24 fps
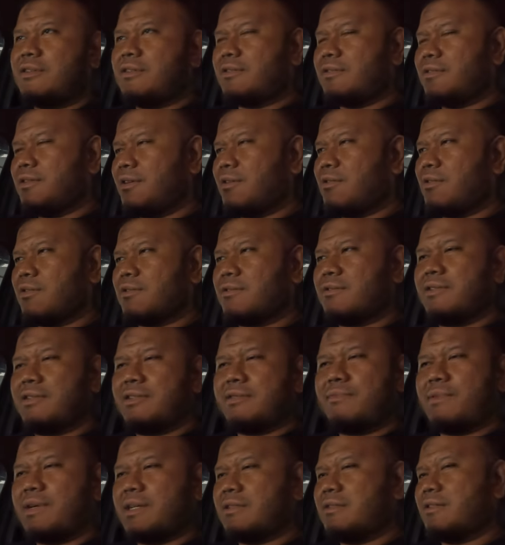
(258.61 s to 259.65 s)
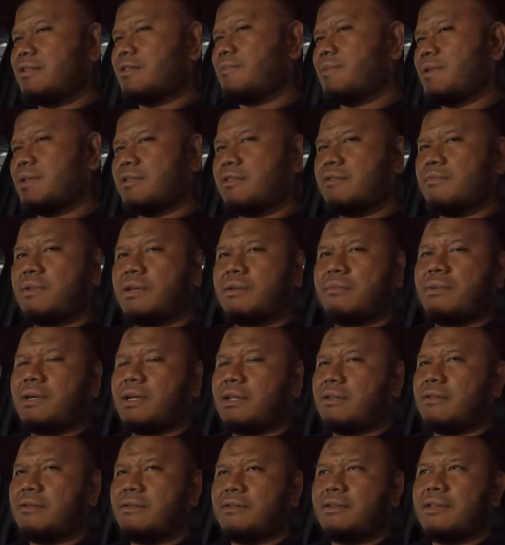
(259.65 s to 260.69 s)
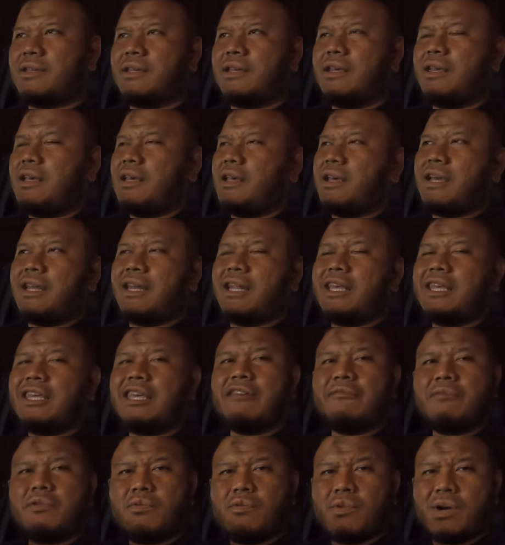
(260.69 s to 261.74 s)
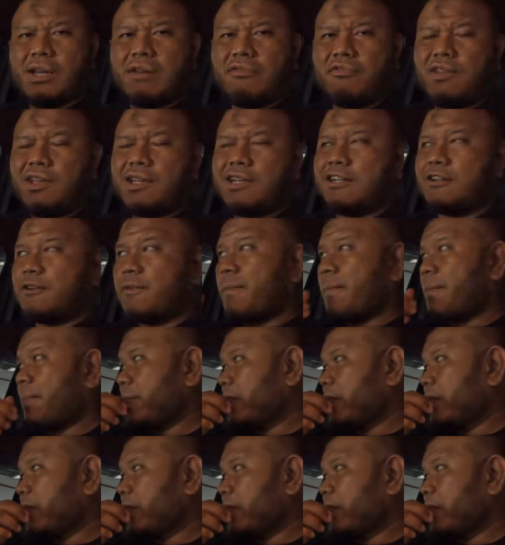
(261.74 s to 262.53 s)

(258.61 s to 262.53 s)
this thing costs this much, but... And then he gave me one figure,